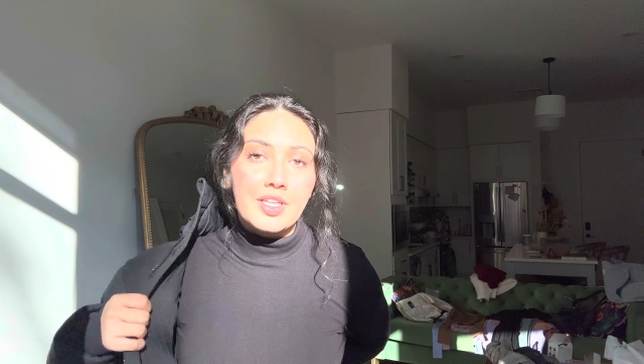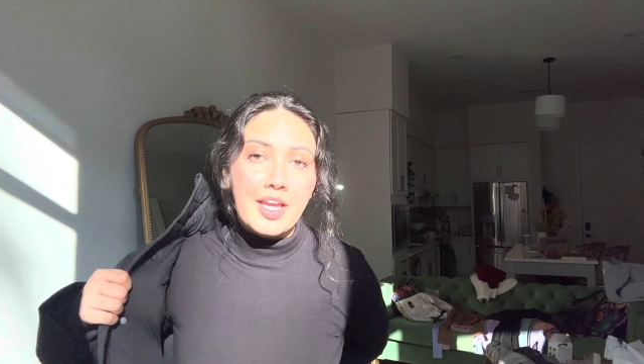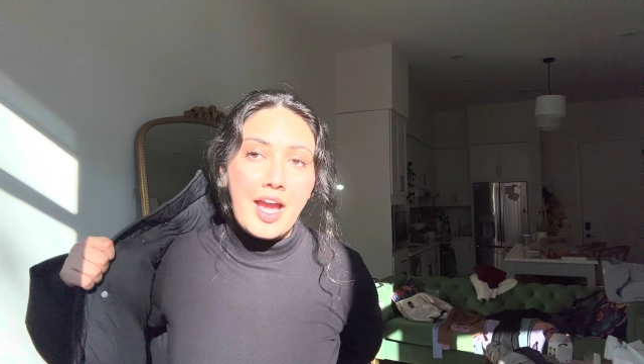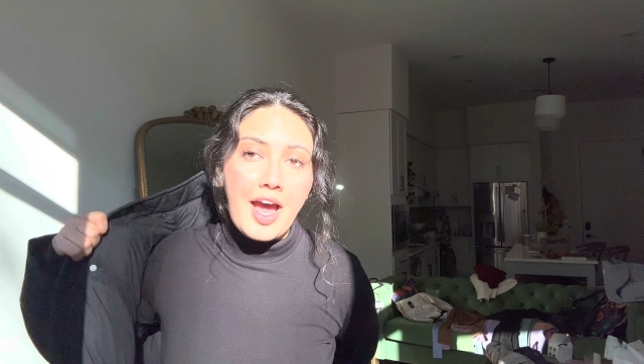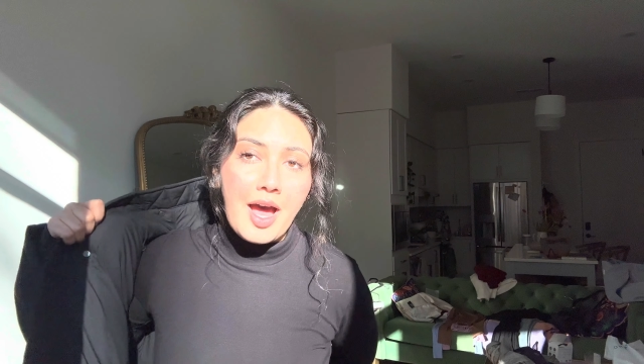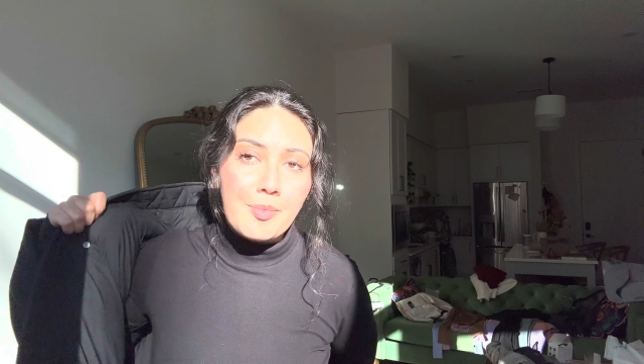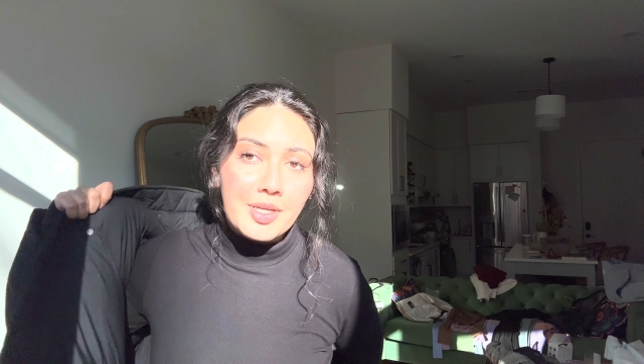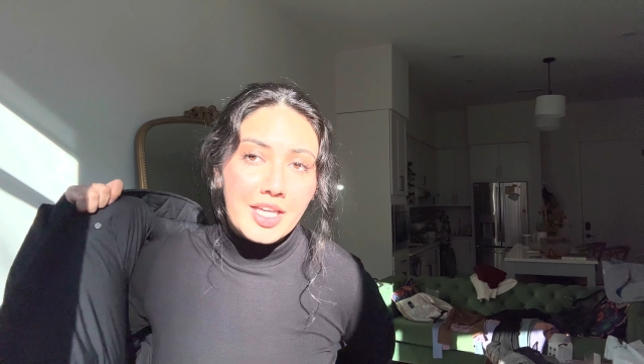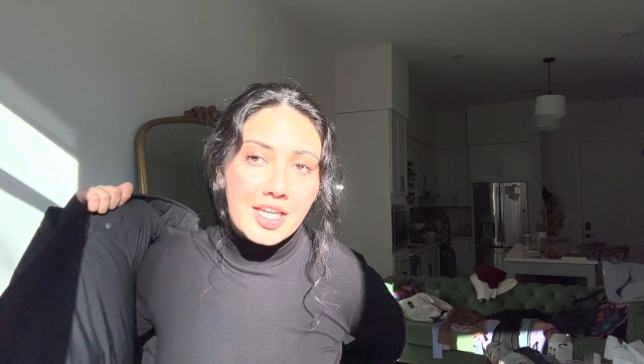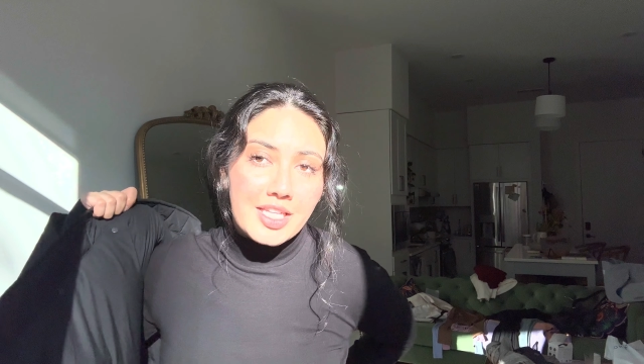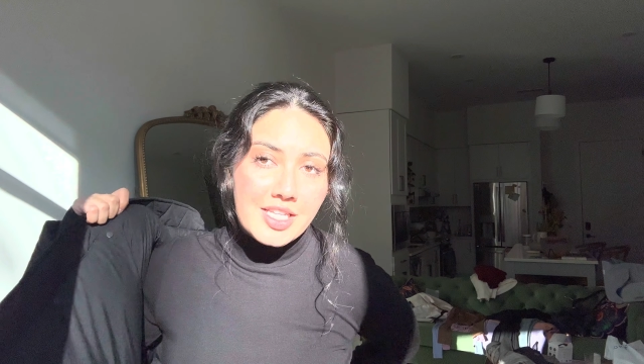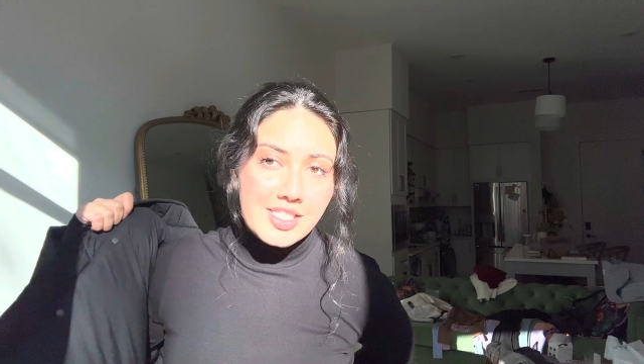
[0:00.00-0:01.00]

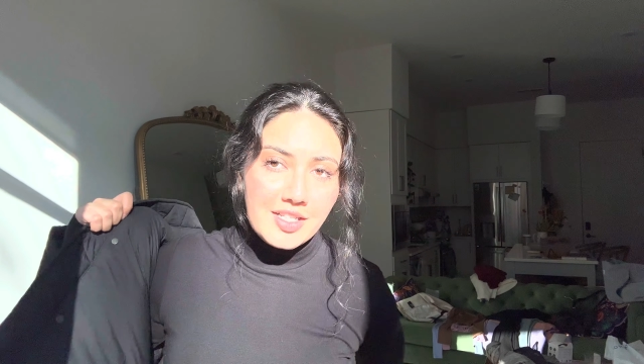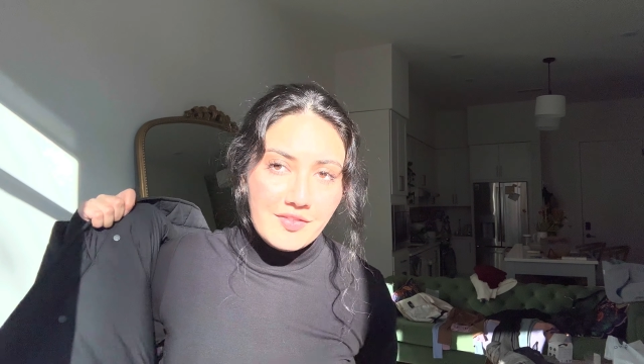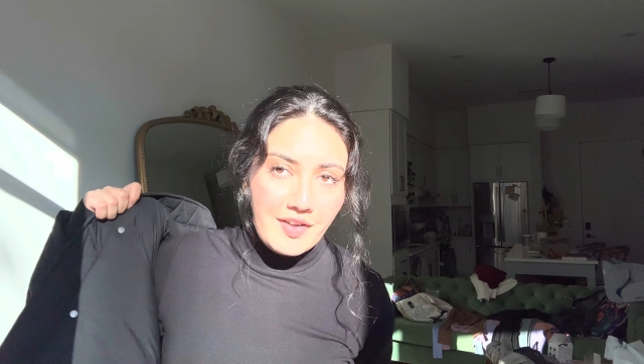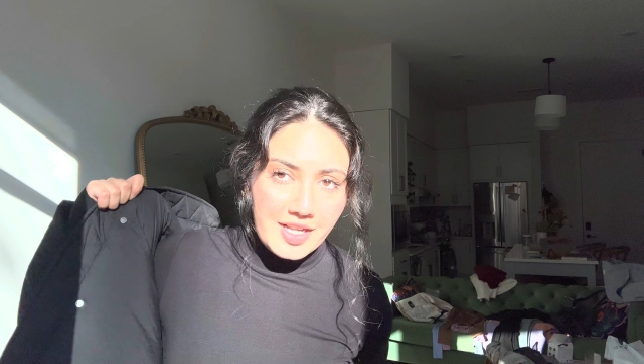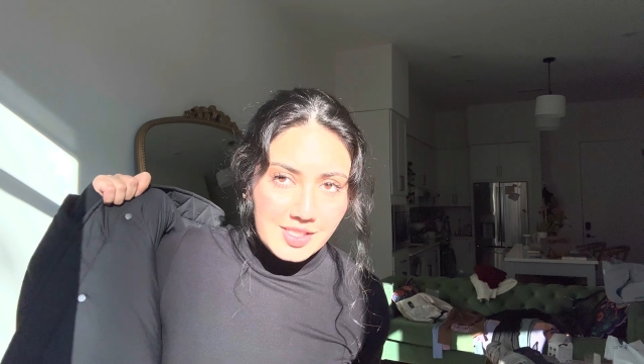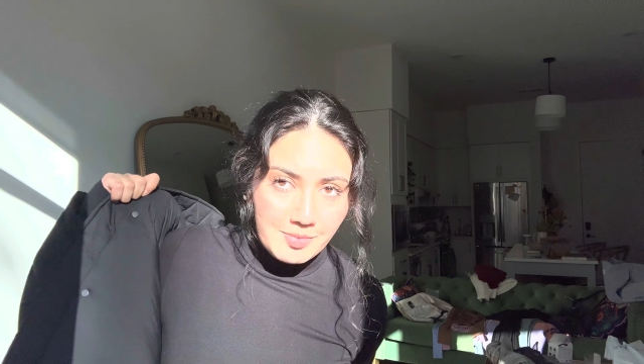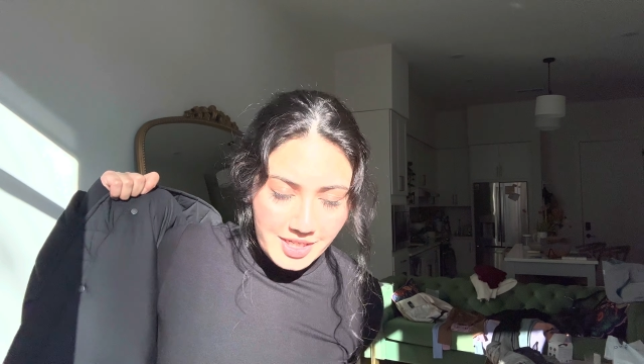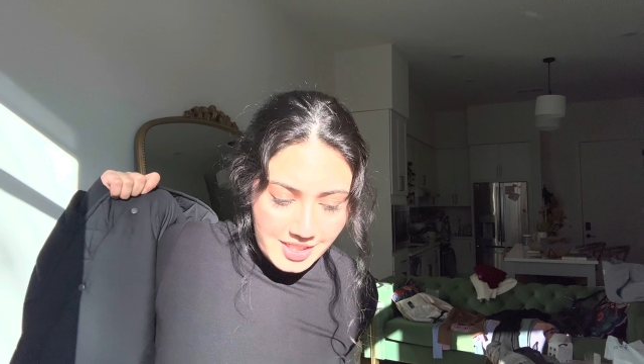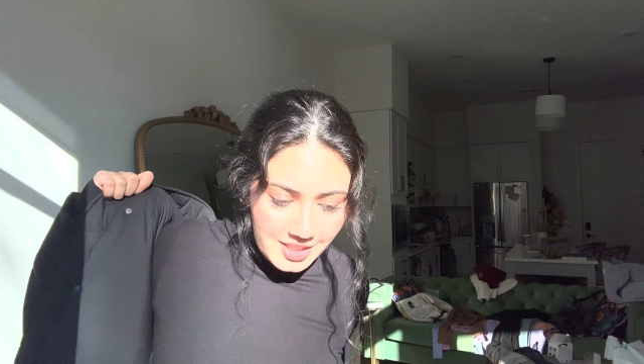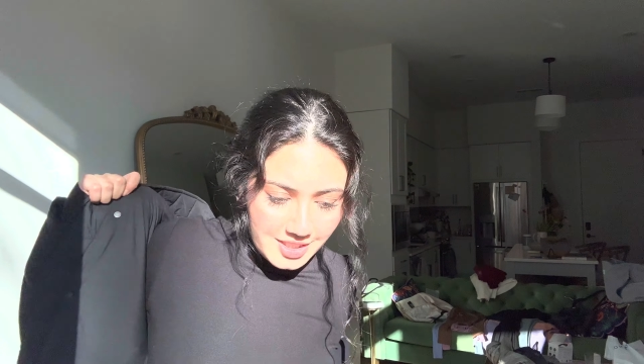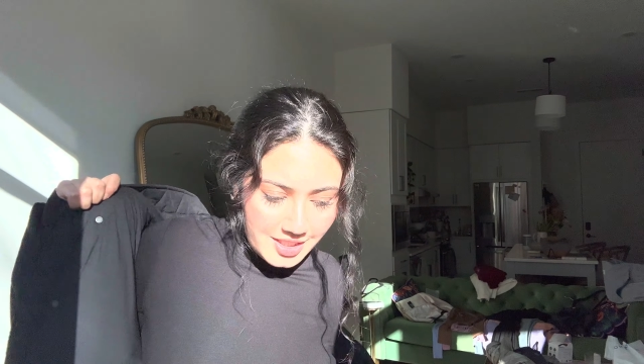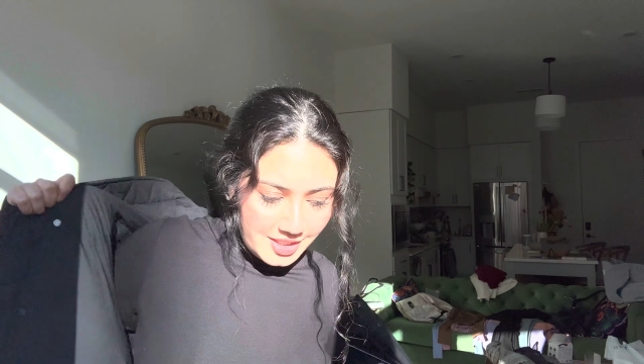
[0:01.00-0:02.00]
happy in this
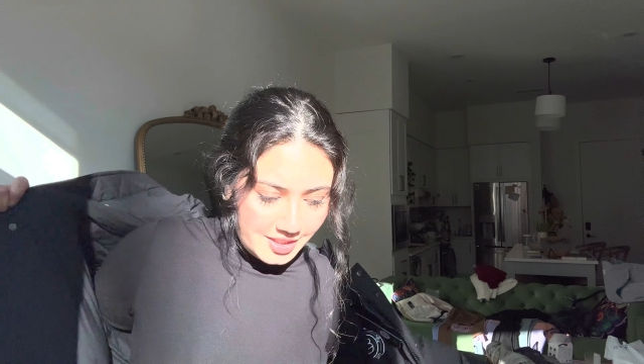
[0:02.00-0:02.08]
investment.